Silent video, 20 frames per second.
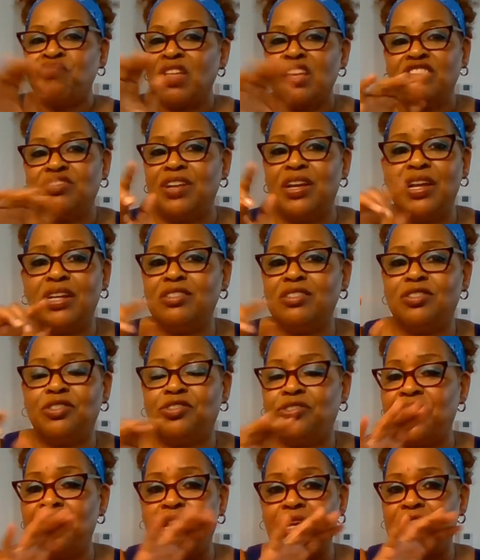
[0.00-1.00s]
She
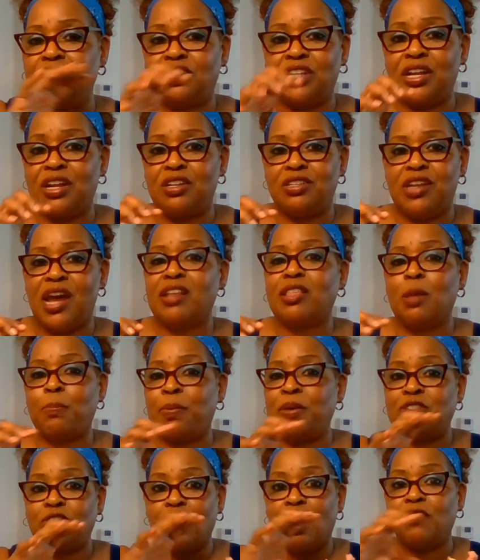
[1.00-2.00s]
didn't take the
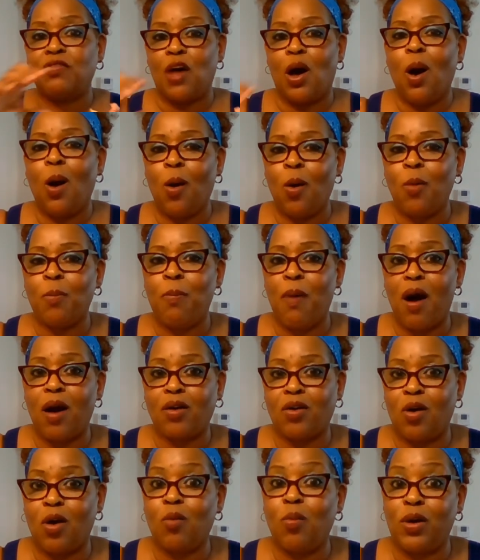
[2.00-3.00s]
picture of the whole
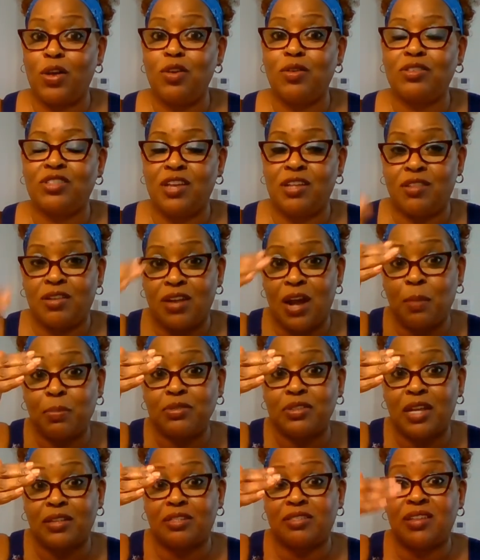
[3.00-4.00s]
barcode where you could see the numbers
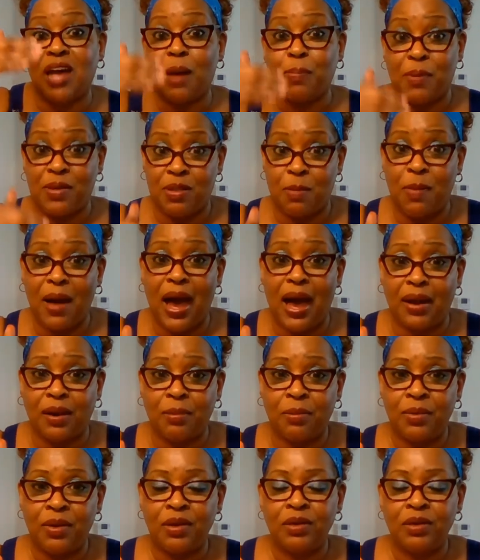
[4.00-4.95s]
at the top and the bottom.